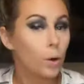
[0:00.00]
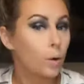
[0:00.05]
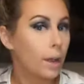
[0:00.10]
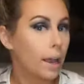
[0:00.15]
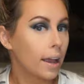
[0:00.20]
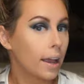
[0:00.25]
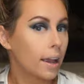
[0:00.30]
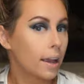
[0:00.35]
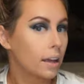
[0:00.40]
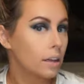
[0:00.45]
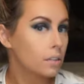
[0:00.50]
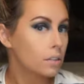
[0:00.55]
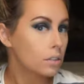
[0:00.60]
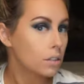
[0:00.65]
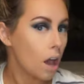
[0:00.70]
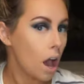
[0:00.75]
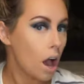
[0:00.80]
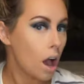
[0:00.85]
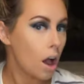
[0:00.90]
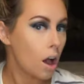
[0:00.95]
Okay,
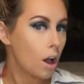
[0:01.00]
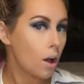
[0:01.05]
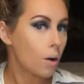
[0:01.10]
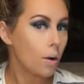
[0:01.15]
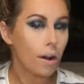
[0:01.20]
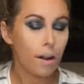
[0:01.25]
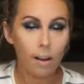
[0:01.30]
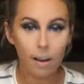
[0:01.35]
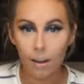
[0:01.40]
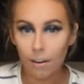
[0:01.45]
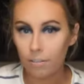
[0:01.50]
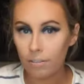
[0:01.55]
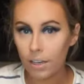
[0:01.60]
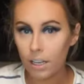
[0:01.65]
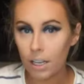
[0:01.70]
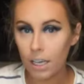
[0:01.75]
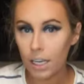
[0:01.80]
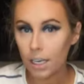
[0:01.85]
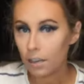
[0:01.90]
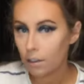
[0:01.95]
so I
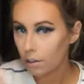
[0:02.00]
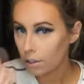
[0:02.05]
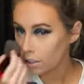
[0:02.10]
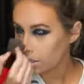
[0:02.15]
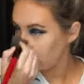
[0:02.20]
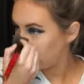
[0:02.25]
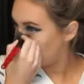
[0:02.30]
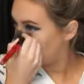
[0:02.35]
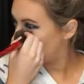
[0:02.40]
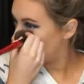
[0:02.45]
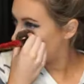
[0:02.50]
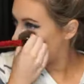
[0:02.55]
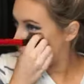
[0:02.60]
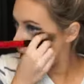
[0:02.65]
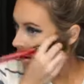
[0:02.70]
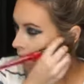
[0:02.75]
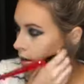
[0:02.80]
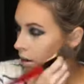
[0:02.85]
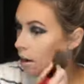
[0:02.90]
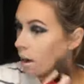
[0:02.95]
feel like it looks
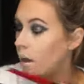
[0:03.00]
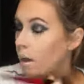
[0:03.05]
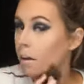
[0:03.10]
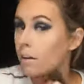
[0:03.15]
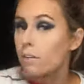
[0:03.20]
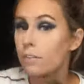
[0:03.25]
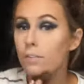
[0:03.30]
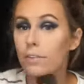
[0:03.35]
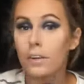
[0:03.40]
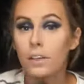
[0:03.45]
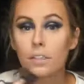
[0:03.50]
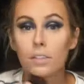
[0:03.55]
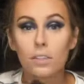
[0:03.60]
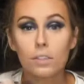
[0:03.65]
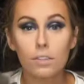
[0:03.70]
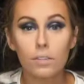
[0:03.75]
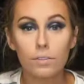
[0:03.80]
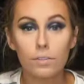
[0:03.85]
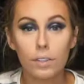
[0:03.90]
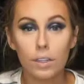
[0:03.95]
decent enough. I
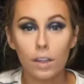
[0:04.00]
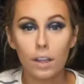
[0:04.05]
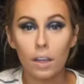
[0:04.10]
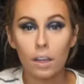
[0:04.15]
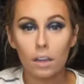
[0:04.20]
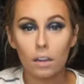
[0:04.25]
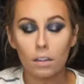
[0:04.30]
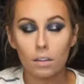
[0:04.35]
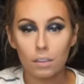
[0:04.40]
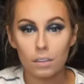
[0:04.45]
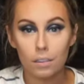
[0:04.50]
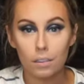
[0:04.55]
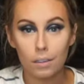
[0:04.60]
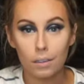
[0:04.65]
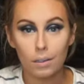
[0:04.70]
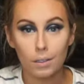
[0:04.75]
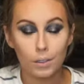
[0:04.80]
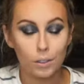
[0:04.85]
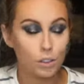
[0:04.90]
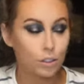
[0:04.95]
do feel like it looks a
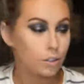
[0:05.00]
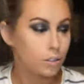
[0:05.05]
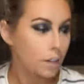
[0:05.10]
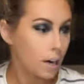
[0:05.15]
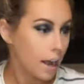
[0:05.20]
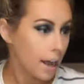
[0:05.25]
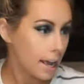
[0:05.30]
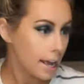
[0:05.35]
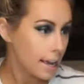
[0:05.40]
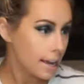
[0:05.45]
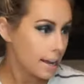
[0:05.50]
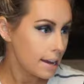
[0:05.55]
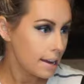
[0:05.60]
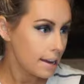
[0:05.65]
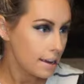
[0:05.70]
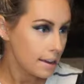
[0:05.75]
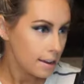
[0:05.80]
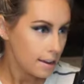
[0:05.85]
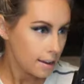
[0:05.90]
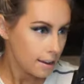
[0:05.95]
little
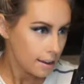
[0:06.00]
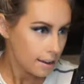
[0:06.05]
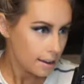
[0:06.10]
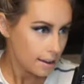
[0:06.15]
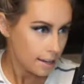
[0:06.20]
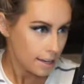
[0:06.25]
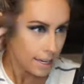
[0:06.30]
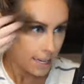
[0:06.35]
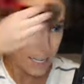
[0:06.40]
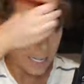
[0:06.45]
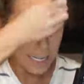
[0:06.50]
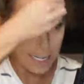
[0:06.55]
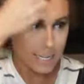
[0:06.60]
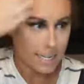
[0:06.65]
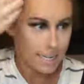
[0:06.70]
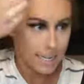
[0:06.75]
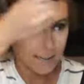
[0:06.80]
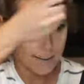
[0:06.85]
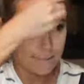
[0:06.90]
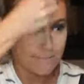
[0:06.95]
dry,
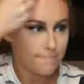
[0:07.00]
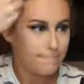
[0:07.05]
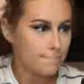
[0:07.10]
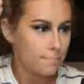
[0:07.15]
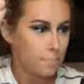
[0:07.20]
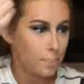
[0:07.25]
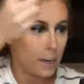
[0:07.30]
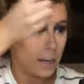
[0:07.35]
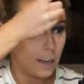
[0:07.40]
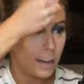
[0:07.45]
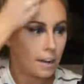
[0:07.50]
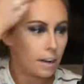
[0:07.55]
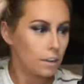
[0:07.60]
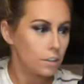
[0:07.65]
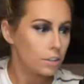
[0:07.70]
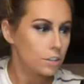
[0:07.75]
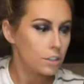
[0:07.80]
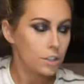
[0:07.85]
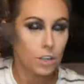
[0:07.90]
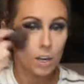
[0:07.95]
but
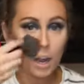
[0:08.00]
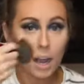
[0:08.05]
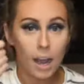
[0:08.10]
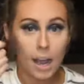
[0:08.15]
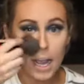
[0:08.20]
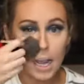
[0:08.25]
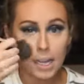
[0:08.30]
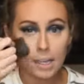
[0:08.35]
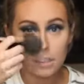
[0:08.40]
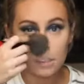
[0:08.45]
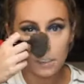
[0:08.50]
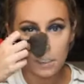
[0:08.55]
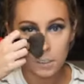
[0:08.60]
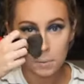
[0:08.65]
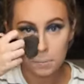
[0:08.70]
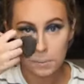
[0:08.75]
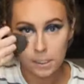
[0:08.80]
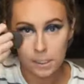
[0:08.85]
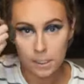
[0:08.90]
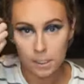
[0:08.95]
I'll try and
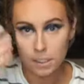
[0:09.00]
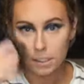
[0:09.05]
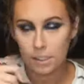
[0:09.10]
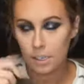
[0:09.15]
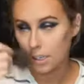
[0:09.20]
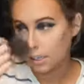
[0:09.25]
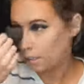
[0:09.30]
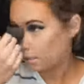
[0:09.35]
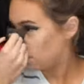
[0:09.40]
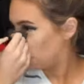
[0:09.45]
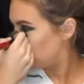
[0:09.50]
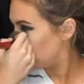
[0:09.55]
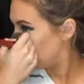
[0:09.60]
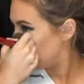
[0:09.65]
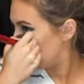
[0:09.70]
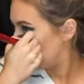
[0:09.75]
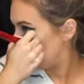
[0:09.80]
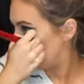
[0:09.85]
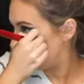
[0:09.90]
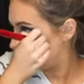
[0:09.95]
spritz it
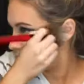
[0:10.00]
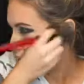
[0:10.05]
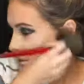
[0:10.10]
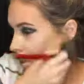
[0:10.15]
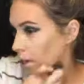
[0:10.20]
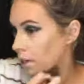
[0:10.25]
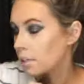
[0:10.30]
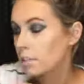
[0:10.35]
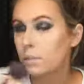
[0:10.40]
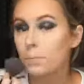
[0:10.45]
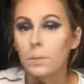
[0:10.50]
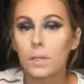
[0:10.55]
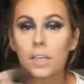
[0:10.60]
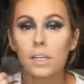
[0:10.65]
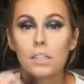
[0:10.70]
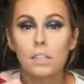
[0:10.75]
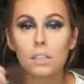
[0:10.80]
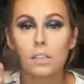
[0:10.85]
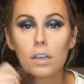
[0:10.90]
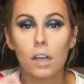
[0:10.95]
down with setting
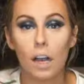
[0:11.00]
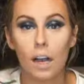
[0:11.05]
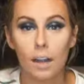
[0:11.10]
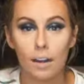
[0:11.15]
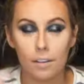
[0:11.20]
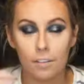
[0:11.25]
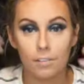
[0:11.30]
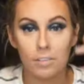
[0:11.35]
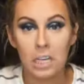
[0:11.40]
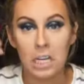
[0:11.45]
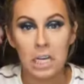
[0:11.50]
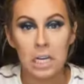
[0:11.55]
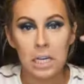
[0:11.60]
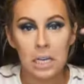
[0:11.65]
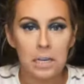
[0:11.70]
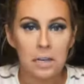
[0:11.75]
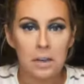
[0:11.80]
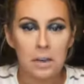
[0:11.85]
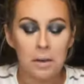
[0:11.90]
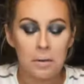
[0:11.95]
spray to kind of
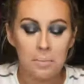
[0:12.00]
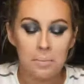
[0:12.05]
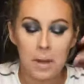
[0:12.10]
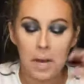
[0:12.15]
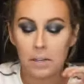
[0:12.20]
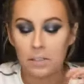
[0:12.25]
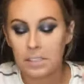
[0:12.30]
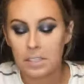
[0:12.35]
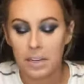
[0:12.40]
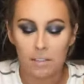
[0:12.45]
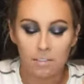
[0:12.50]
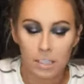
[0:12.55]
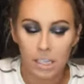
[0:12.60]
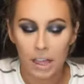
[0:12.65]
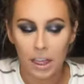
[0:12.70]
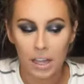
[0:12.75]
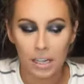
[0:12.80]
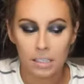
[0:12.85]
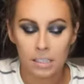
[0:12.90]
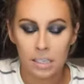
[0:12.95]
melt
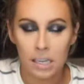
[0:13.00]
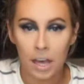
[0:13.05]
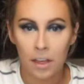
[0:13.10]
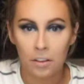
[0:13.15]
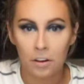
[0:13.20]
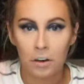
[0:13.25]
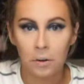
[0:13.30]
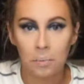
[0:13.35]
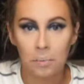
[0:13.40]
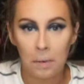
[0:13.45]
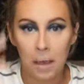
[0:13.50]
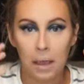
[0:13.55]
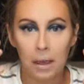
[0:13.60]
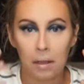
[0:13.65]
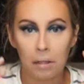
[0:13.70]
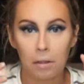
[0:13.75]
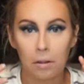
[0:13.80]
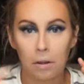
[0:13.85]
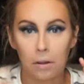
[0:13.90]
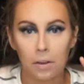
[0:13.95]
everything together, make
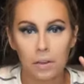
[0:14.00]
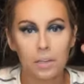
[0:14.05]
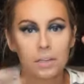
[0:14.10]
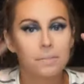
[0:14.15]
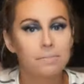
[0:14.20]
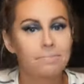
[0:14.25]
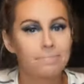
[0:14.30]
it look